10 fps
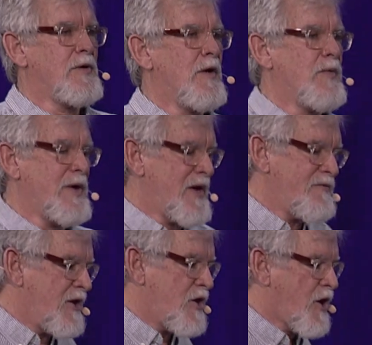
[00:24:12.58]
know, we
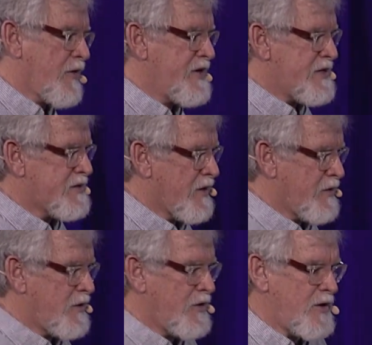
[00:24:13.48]
even encourage each other.
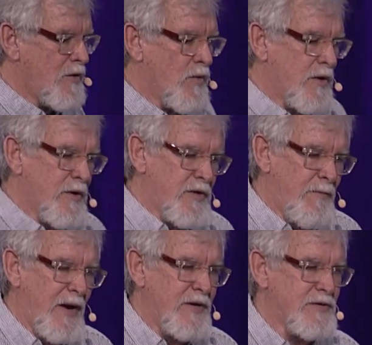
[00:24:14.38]
You know, you need to work on your
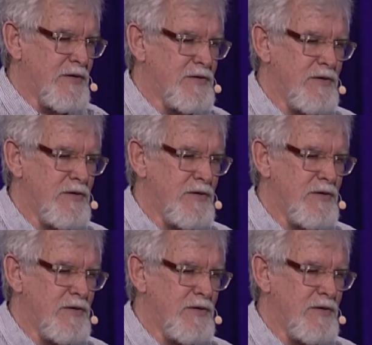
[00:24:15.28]
patience.